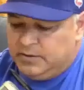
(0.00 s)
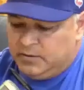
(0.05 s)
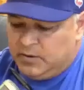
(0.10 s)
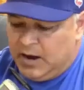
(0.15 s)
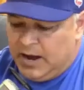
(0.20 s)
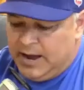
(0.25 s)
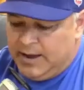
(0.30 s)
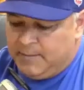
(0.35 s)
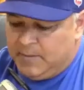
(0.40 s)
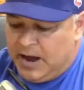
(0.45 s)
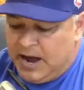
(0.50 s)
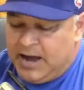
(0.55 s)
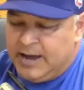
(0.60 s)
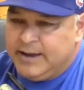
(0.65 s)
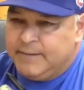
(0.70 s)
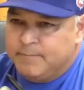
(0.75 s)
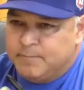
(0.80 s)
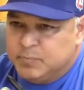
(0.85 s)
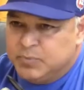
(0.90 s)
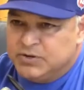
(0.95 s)

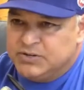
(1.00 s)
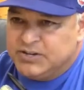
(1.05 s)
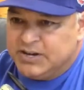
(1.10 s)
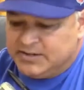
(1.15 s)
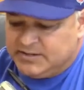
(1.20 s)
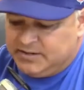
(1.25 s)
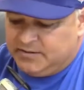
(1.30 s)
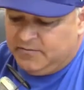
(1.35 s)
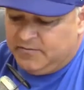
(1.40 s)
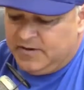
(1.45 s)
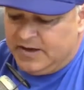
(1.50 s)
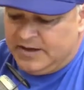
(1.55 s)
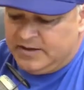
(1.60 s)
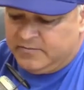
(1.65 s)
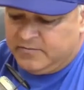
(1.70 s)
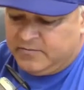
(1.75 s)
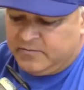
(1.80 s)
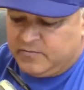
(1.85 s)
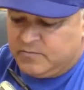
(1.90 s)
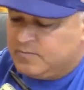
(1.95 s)
I'm projecting
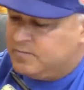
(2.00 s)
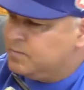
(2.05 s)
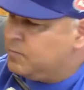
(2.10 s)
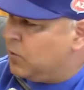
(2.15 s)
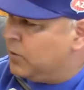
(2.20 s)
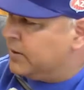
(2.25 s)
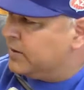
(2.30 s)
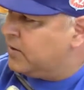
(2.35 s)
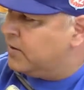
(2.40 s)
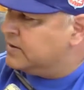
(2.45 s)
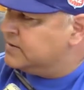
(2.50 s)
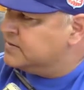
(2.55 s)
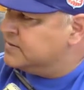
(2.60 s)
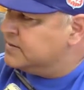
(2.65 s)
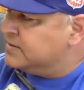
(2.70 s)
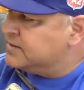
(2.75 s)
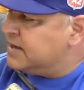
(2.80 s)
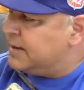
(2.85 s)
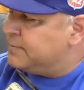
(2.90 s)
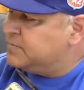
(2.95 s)
5 point guards in
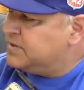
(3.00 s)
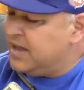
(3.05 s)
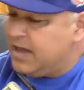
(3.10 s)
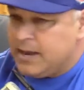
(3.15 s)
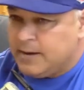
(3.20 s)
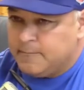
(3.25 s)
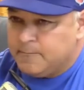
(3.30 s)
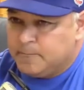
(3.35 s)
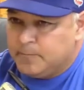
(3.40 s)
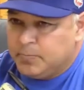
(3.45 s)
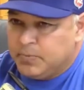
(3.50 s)
the top 10.